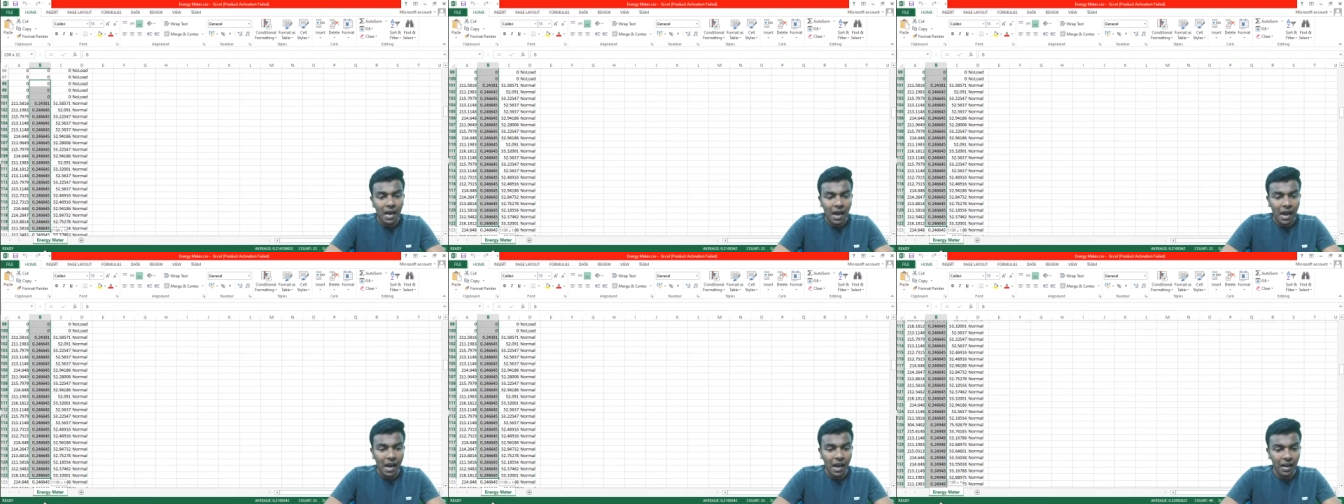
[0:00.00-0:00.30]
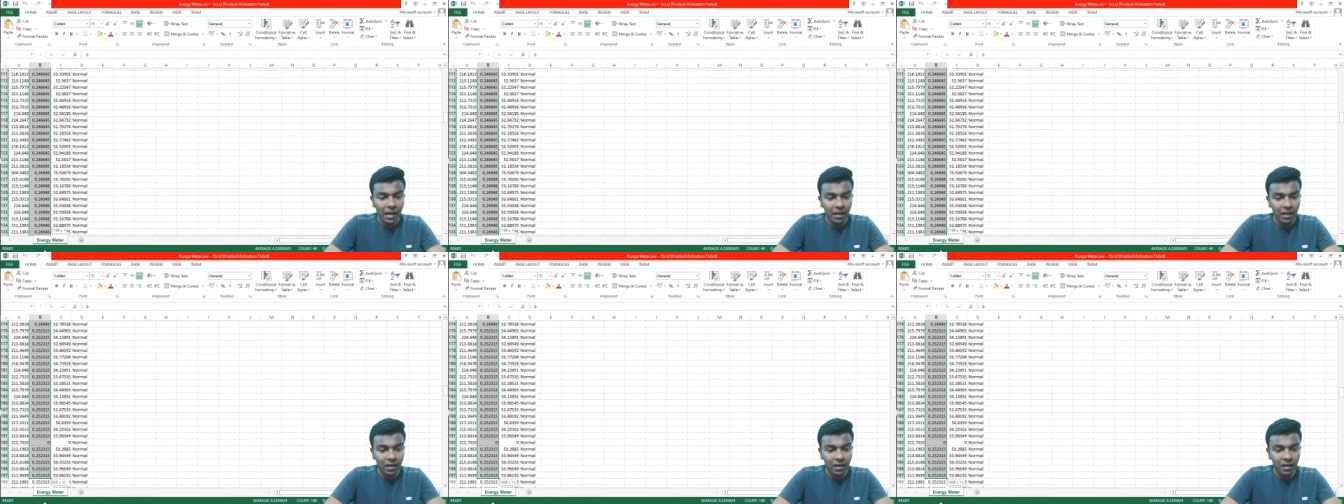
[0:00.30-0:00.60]

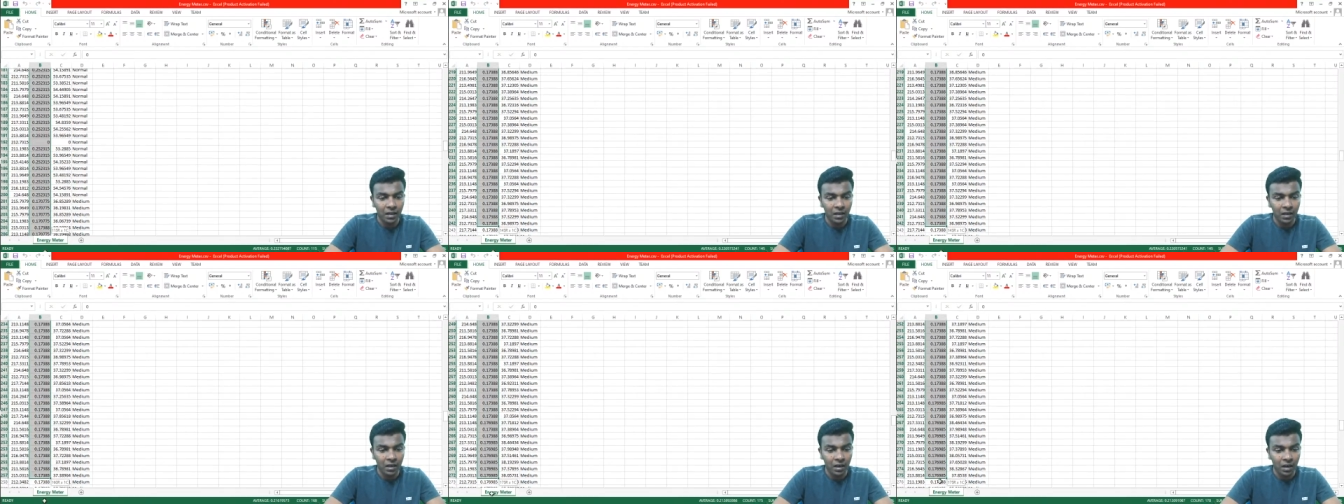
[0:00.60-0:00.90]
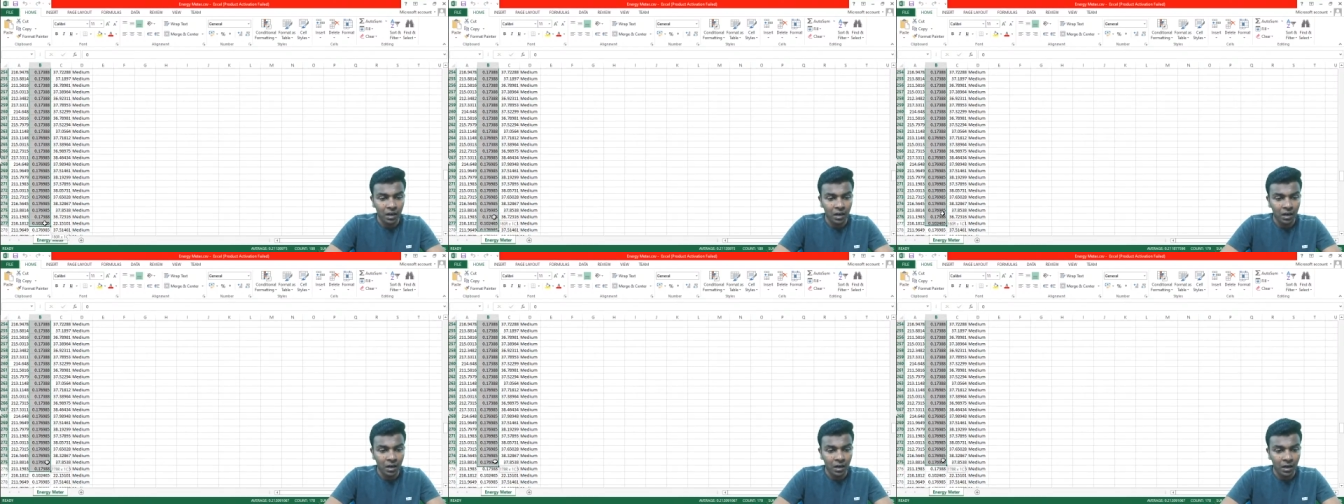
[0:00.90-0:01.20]
and
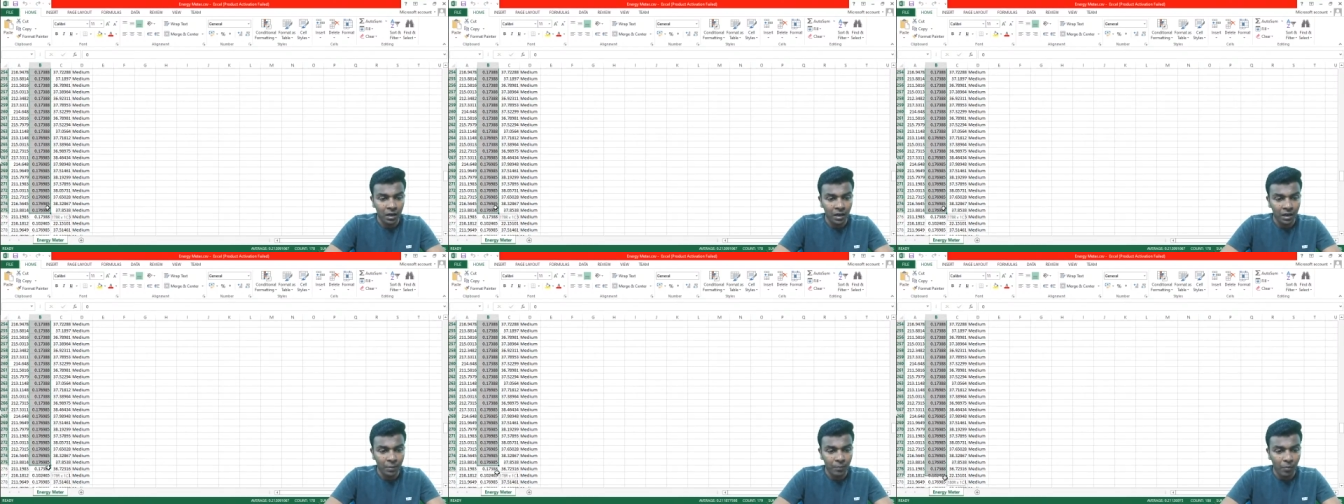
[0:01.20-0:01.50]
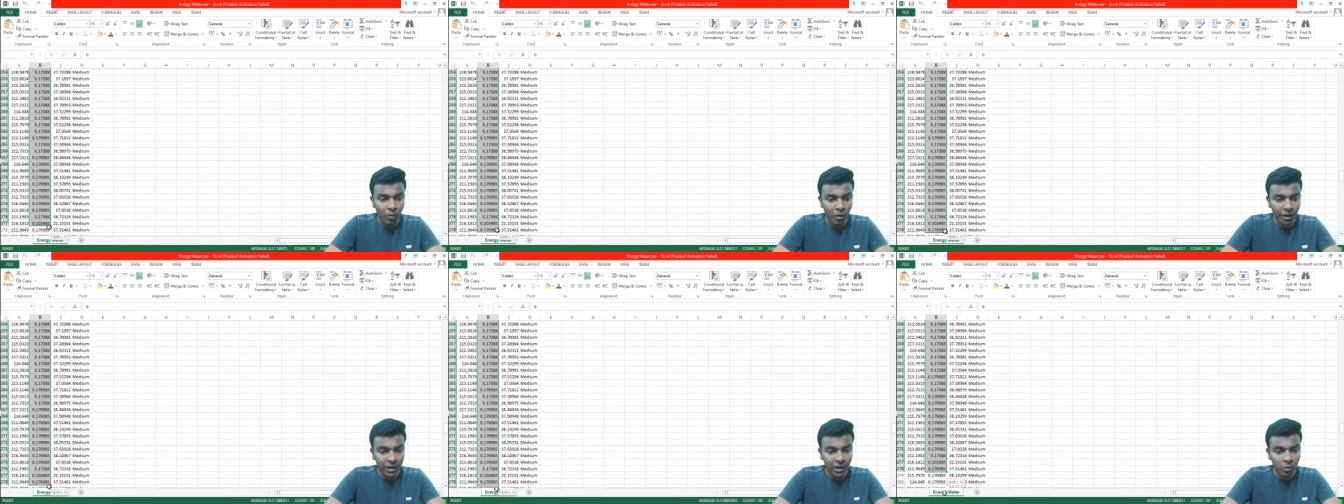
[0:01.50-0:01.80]
like
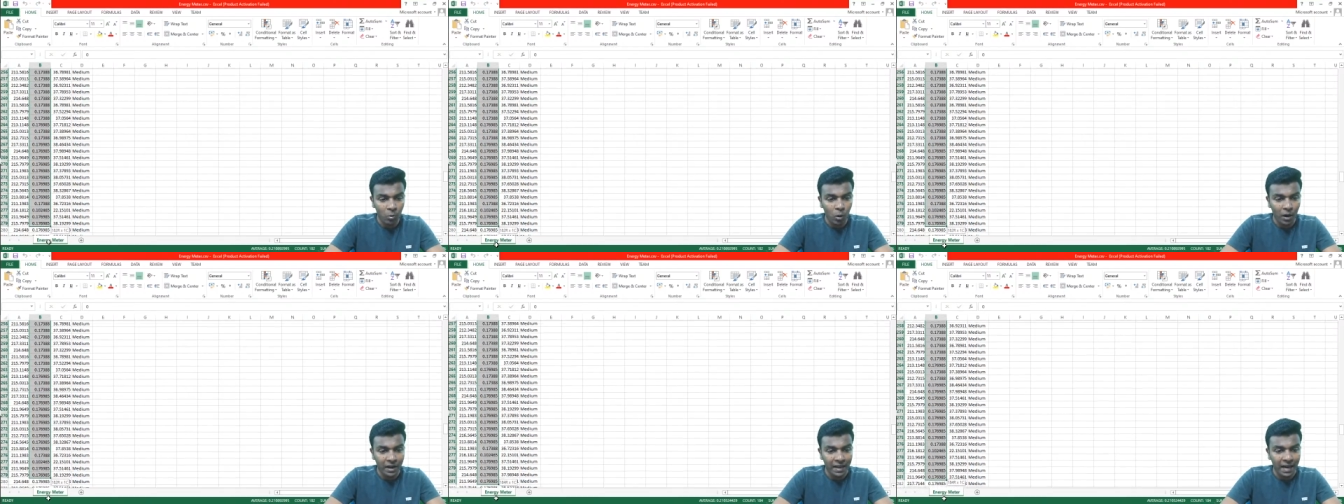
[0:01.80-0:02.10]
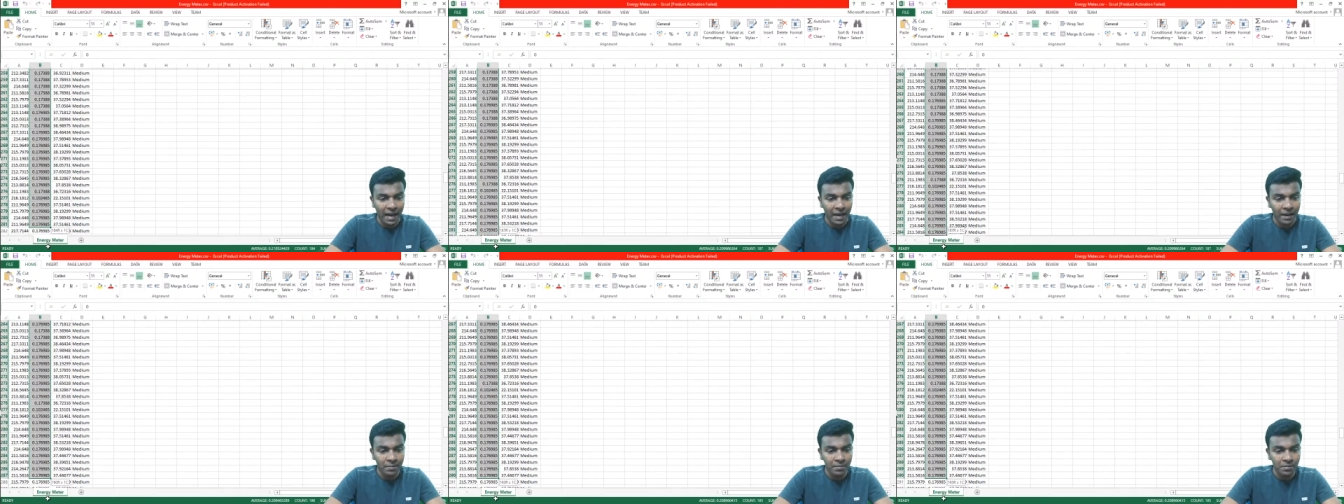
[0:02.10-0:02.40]
0.1
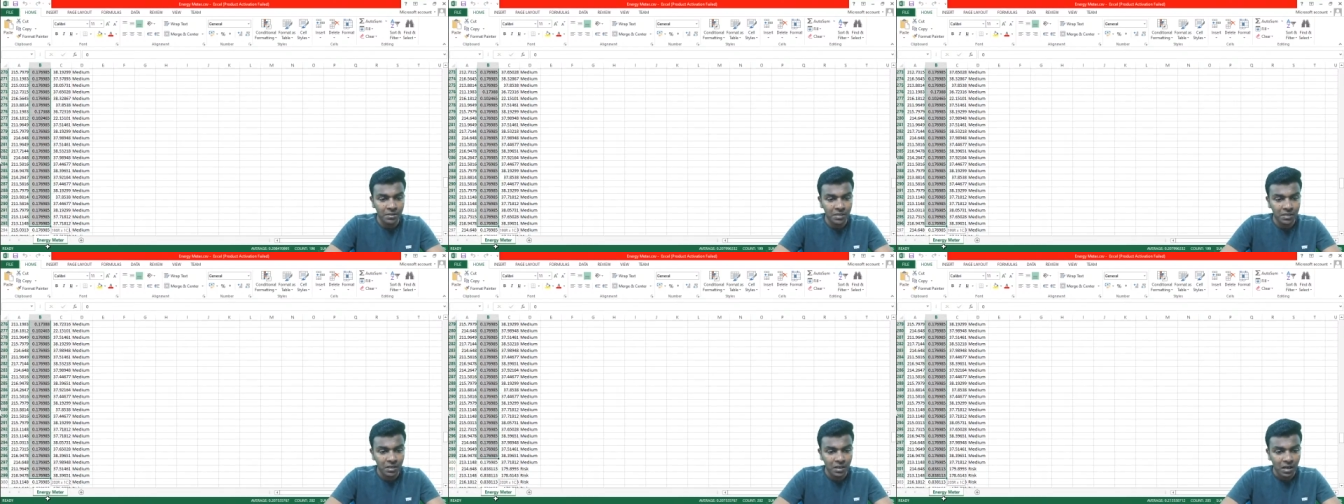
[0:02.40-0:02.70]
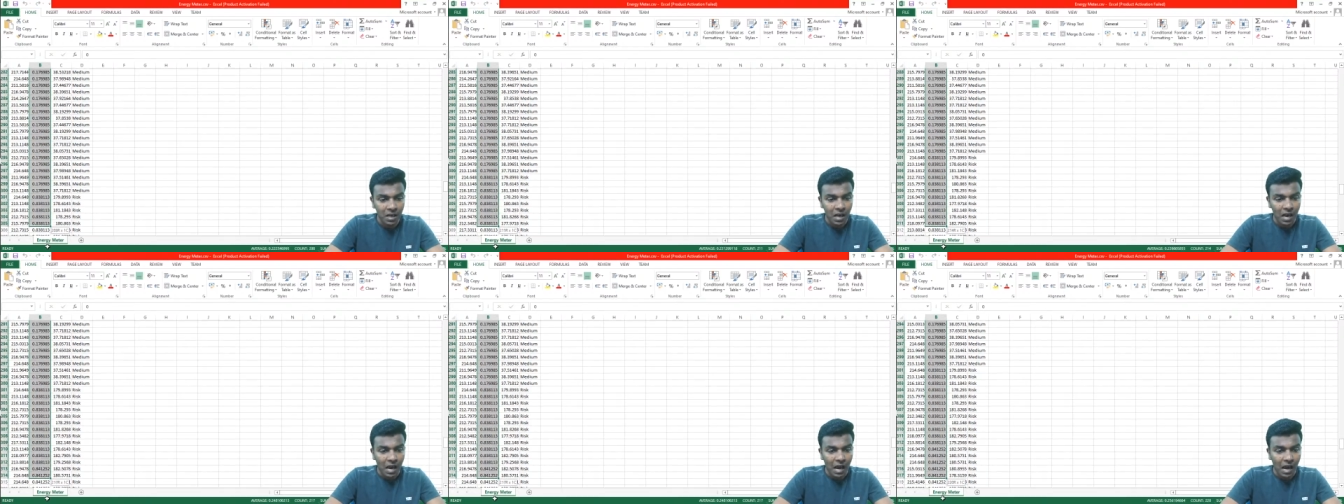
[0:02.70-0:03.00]
amps,
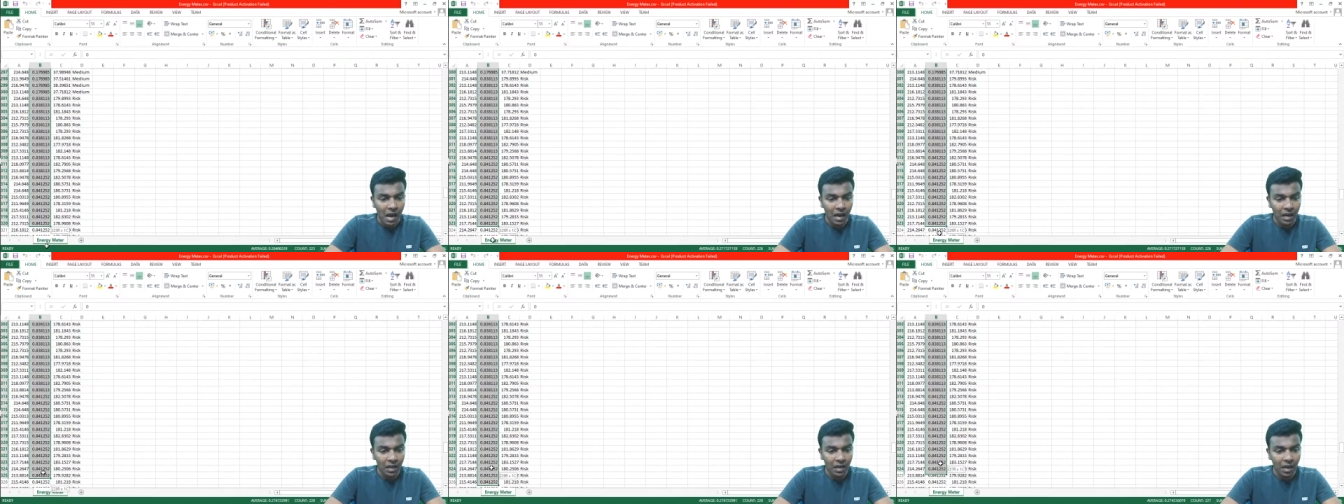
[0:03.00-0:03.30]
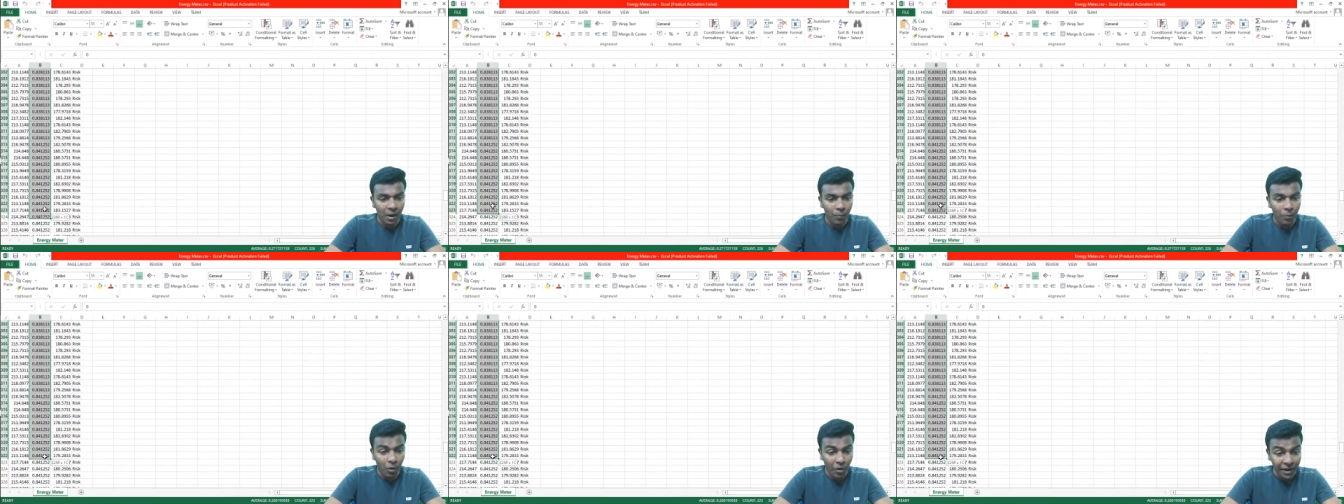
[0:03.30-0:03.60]
and
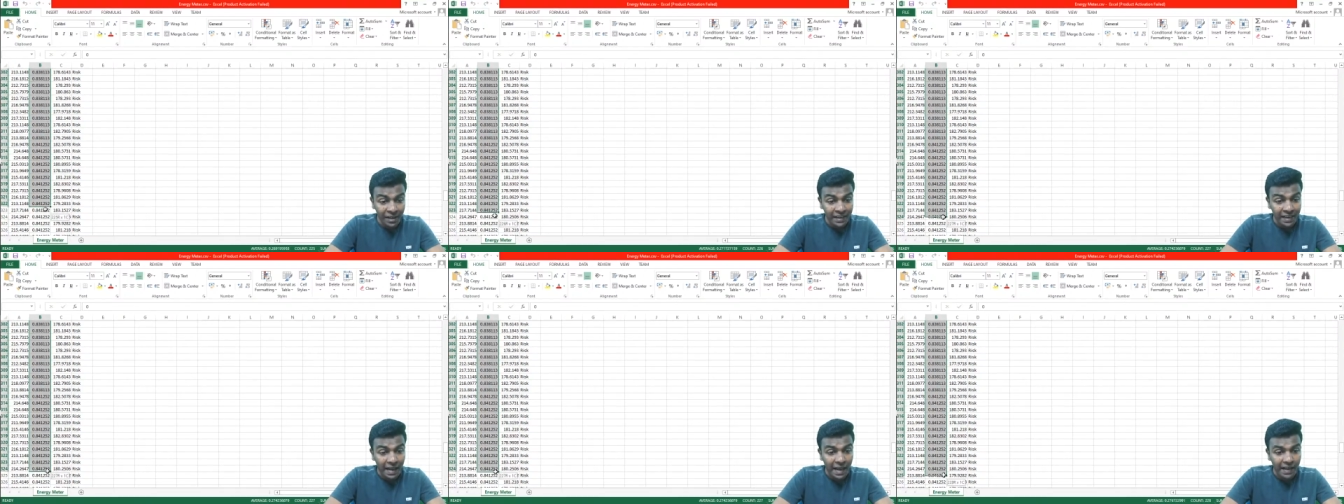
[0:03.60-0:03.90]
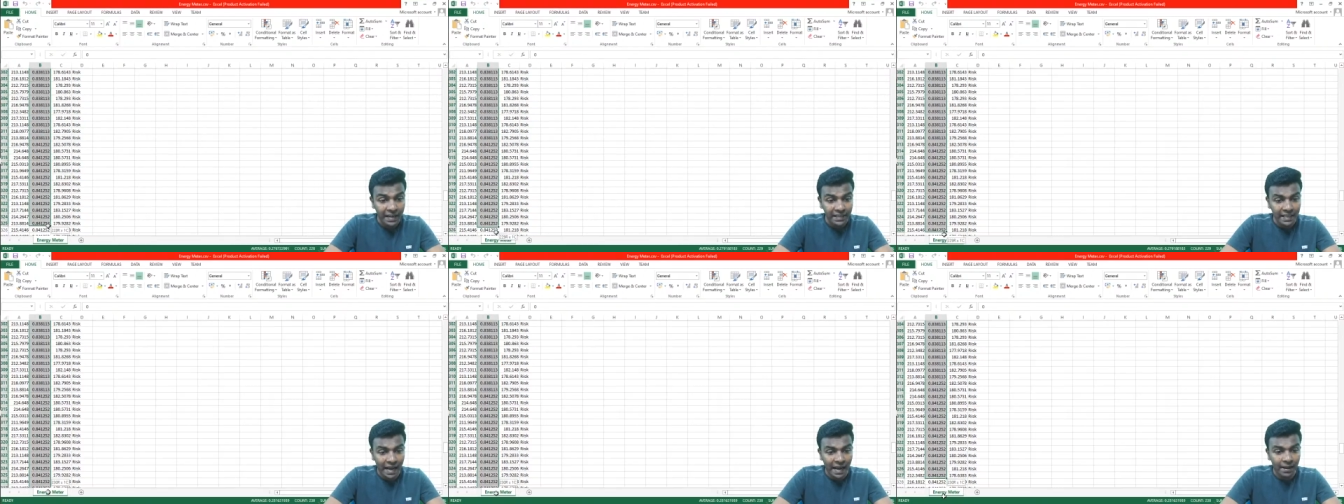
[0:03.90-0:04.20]

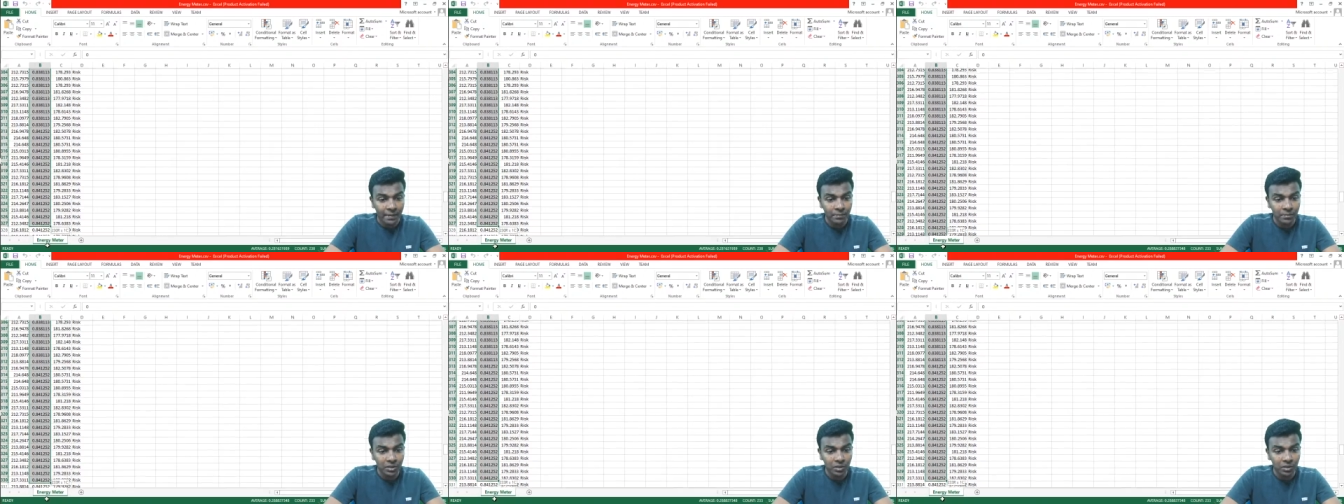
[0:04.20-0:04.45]
0.8 amps.